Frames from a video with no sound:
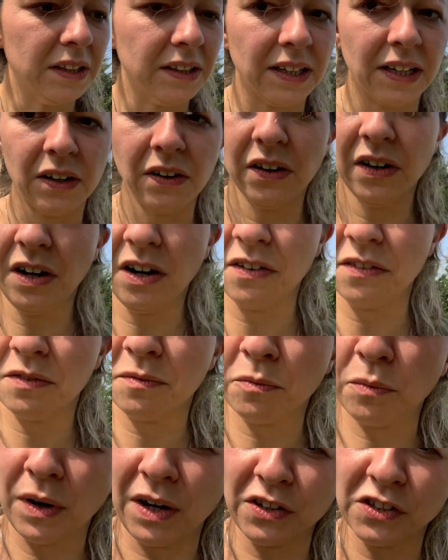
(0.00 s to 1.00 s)
litter of
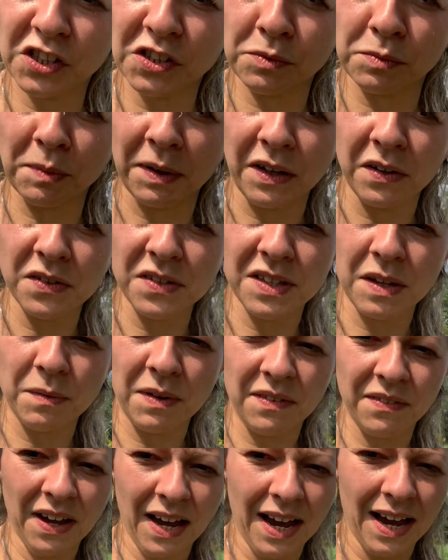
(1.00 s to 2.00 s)
Welsh Springers that
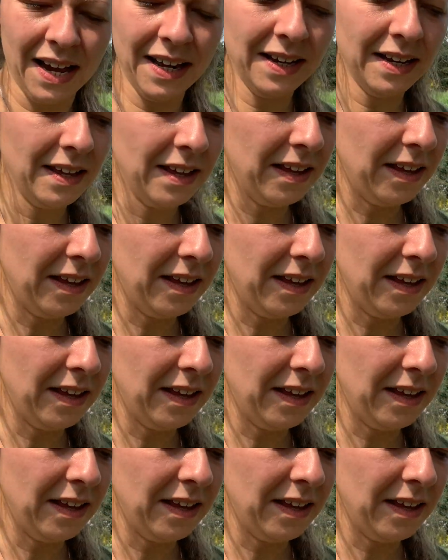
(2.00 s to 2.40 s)
we've had.